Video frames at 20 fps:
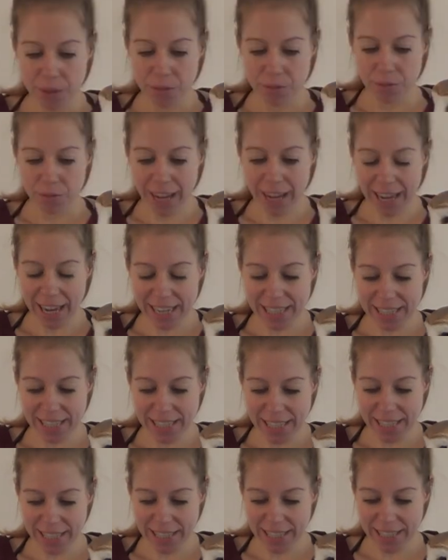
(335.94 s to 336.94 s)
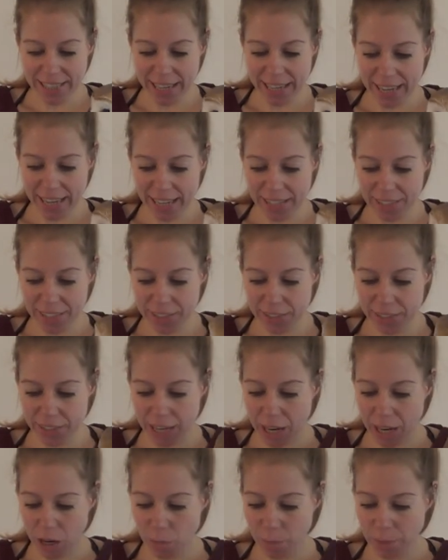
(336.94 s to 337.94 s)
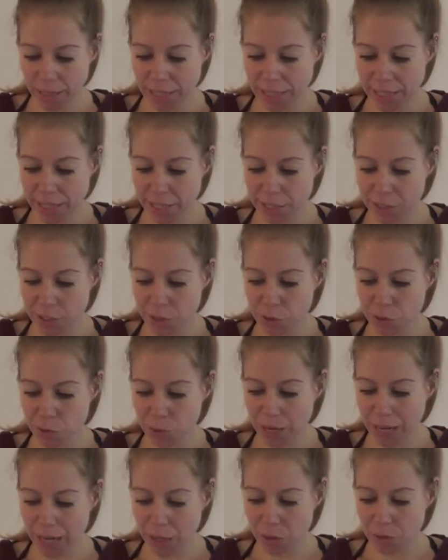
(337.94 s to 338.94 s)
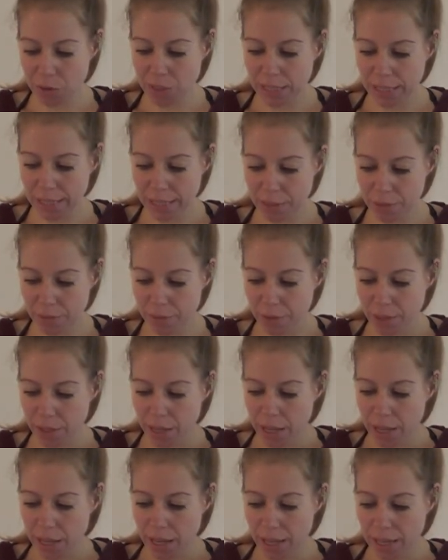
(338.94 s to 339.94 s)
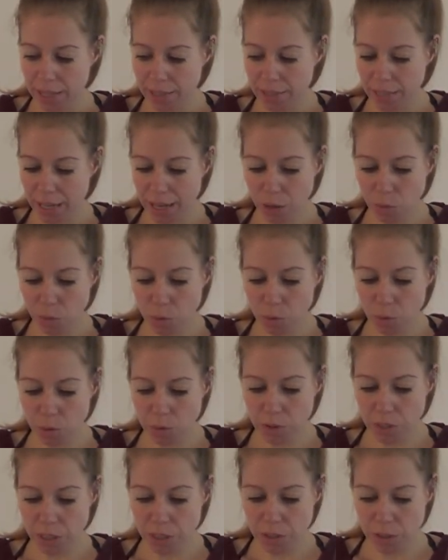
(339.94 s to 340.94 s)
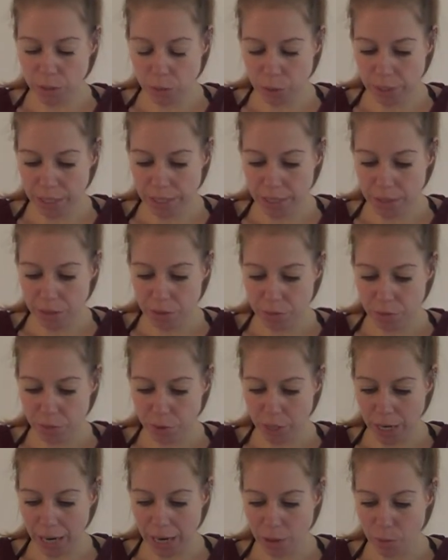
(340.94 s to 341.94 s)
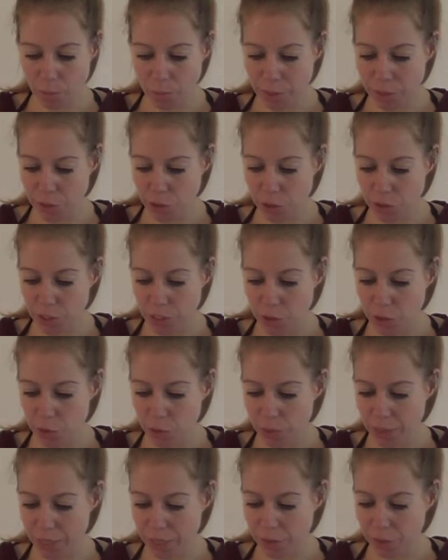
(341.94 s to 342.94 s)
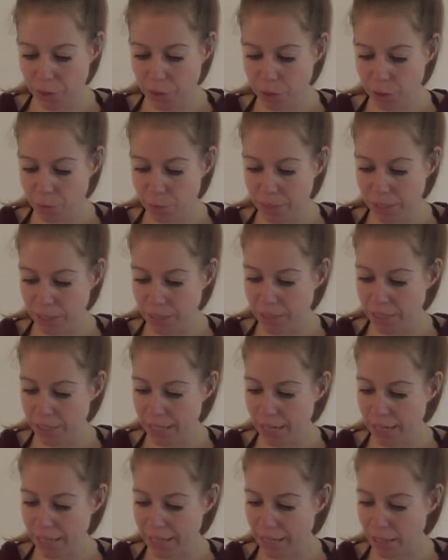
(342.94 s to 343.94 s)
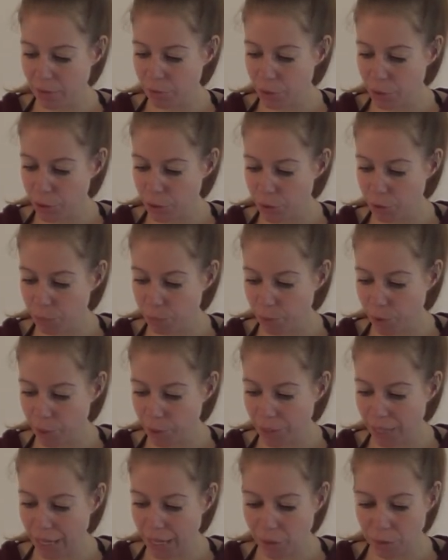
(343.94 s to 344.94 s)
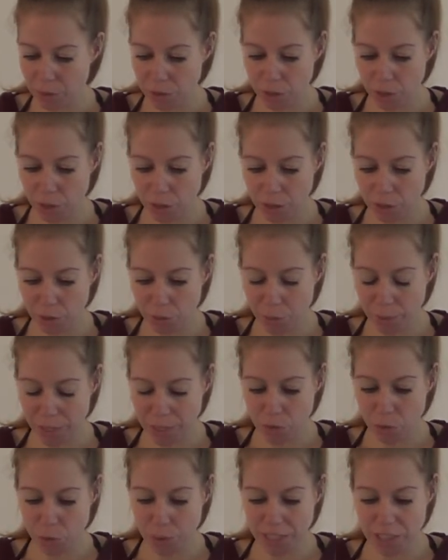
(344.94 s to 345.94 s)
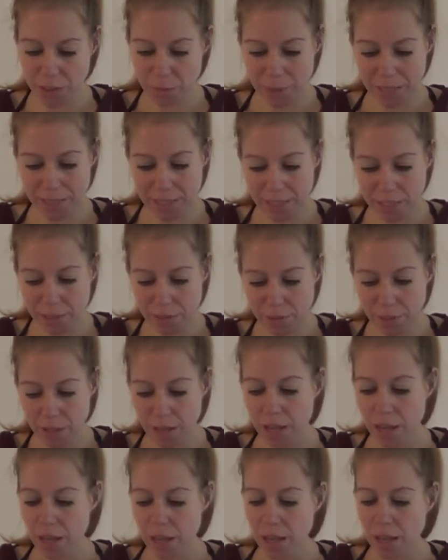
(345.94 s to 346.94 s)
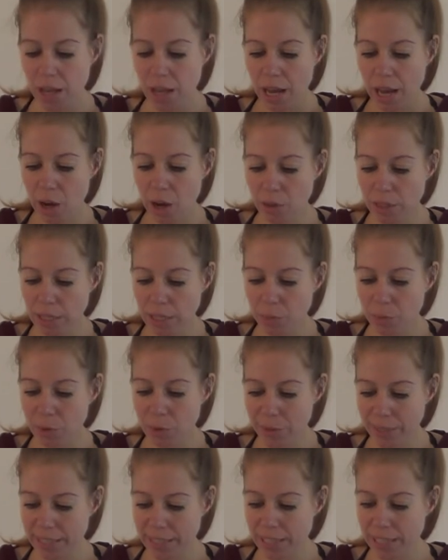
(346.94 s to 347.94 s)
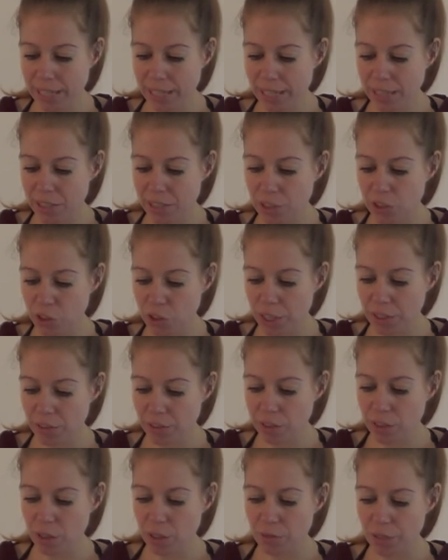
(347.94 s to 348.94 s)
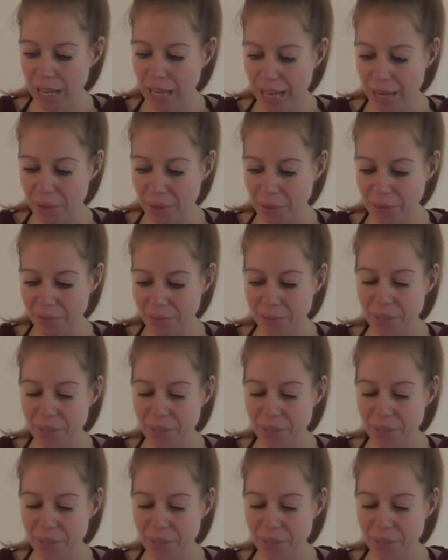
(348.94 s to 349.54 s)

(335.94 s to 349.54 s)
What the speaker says: Fahad Sayed asked, how many years do owls live? And how old is Lookie? For how much did you get her? Because I have heard barn owls are way too expensive. How can we recognize the gender of an owl?